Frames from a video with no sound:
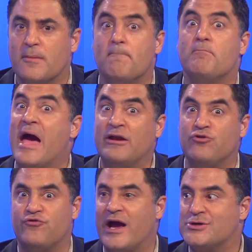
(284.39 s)

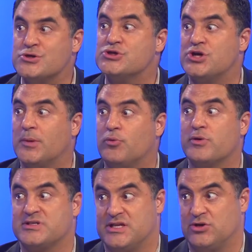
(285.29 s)
manufacturing child porn
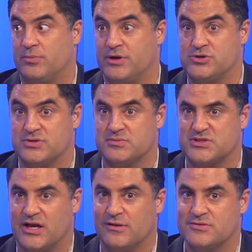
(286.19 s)
because they took a picture of
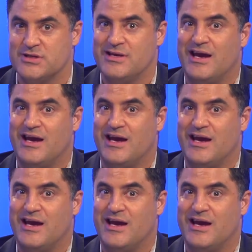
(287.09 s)
themselves,